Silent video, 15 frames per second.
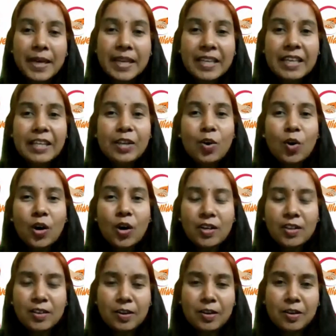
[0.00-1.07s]
mainly
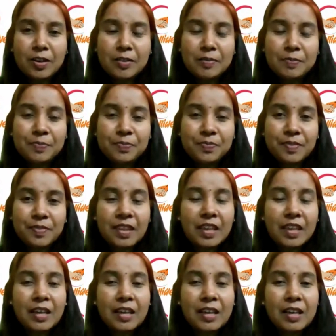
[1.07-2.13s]
on
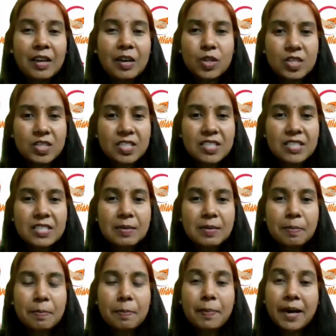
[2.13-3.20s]
what
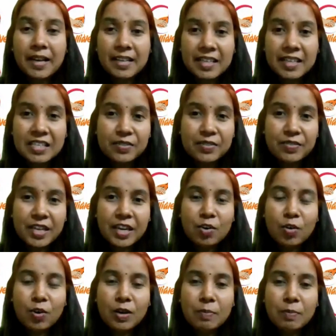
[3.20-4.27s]
is palliative
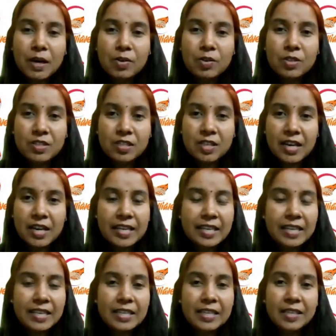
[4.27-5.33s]
care all about.
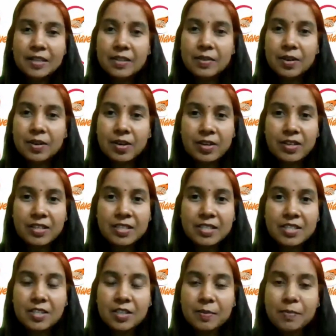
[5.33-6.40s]
I
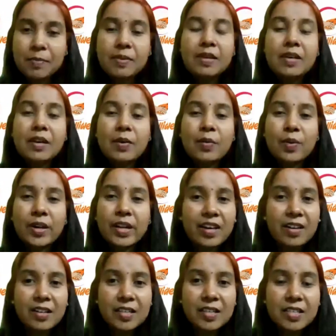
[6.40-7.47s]
heard this term.
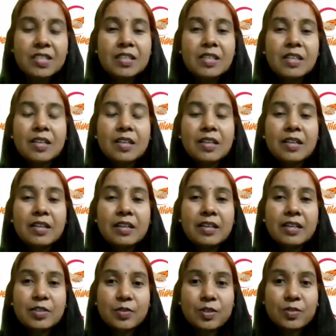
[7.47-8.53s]
When I heard it,
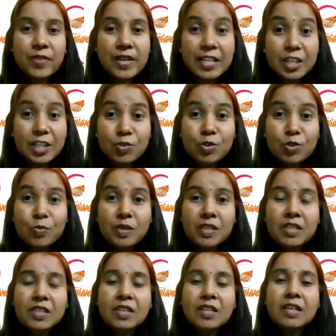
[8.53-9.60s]
it was very new to
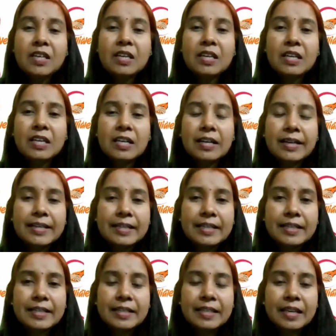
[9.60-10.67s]
me,
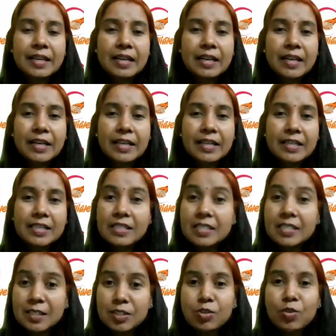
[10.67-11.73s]
and I
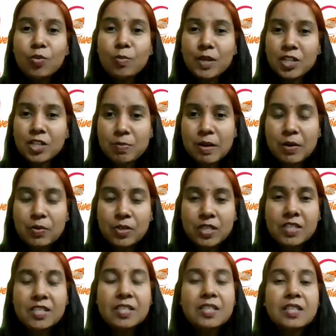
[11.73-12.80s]
didn't know much
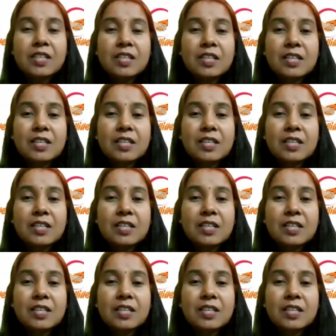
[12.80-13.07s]
about it.